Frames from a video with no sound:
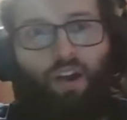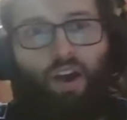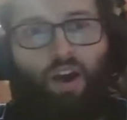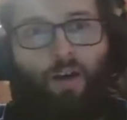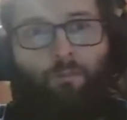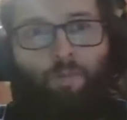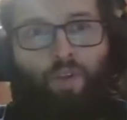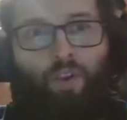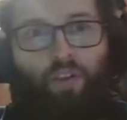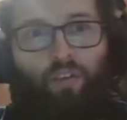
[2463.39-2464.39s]
Um,
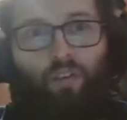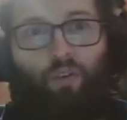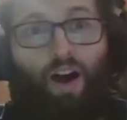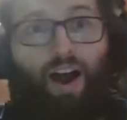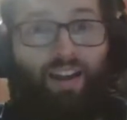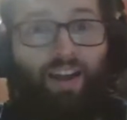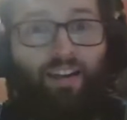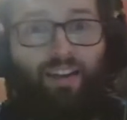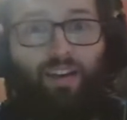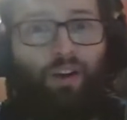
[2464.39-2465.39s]
so I
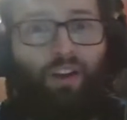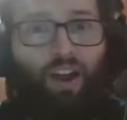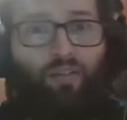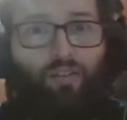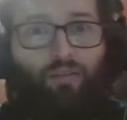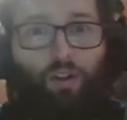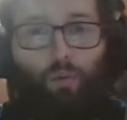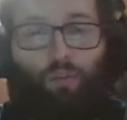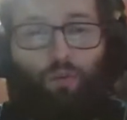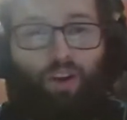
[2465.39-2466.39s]
like Henry Cavill; it
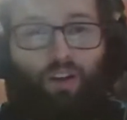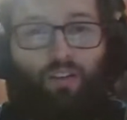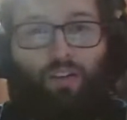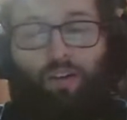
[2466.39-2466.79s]
was great,